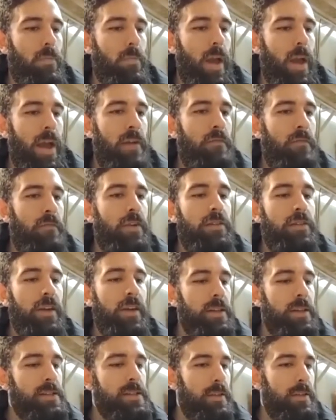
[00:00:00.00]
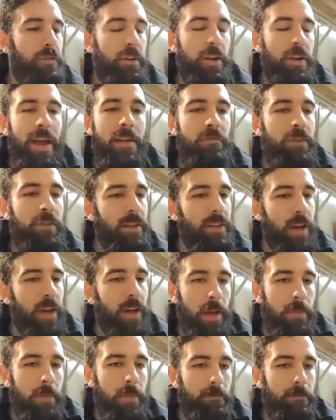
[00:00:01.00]
Everything is different every
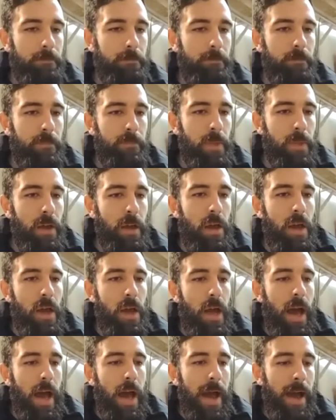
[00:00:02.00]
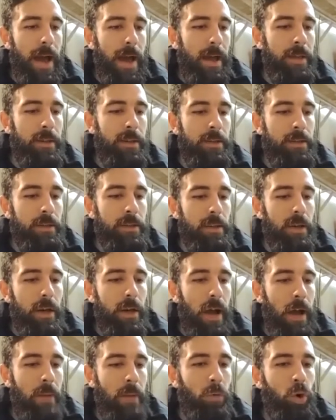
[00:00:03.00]
time, and
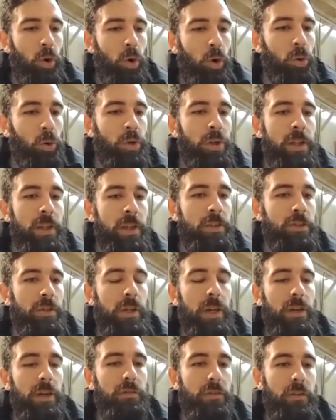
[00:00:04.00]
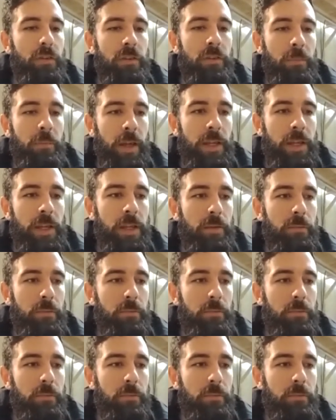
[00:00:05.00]
I'm only doing it for the money.